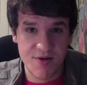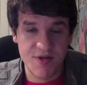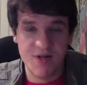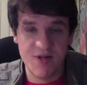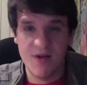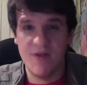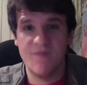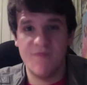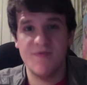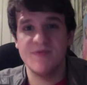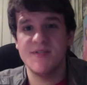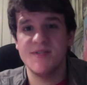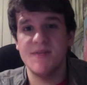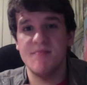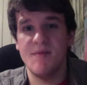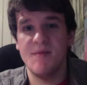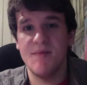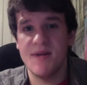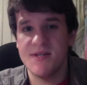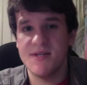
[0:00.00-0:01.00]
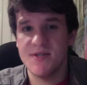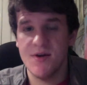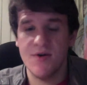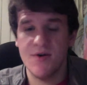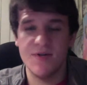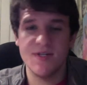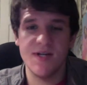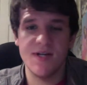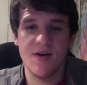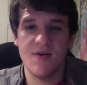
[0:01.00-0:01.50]
You know, if you see Memento,
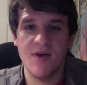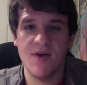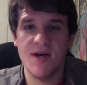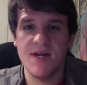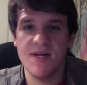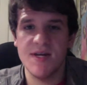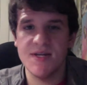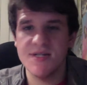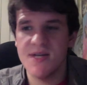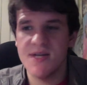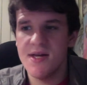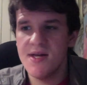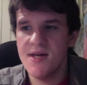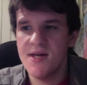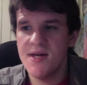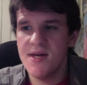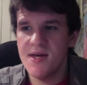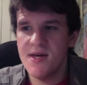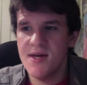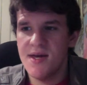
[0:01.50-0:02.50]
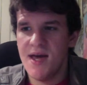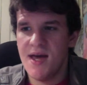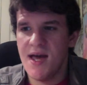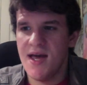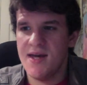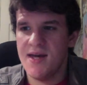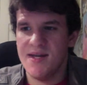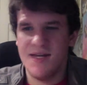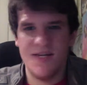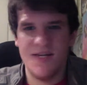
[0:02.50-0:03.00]
you see how great he is,
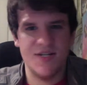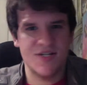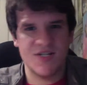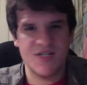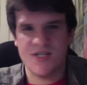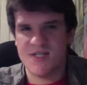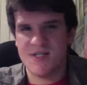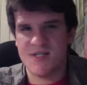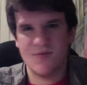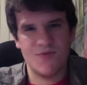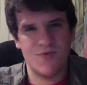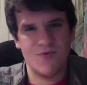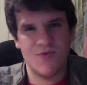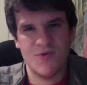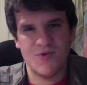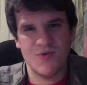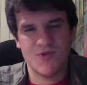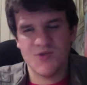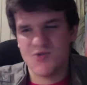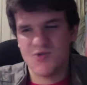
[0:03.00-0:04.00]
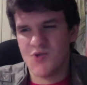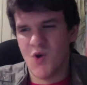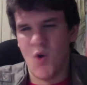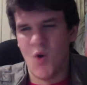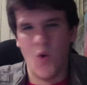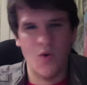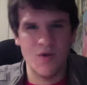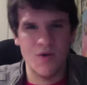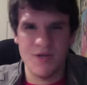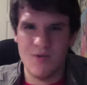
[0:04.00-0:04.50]
and he's just
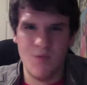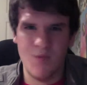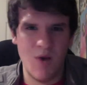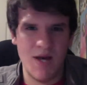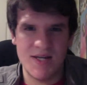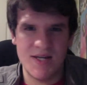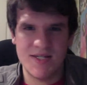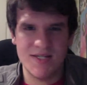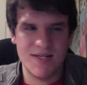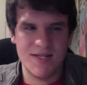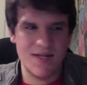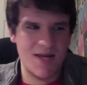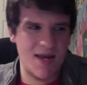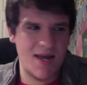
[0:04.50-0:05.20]
totally wasted.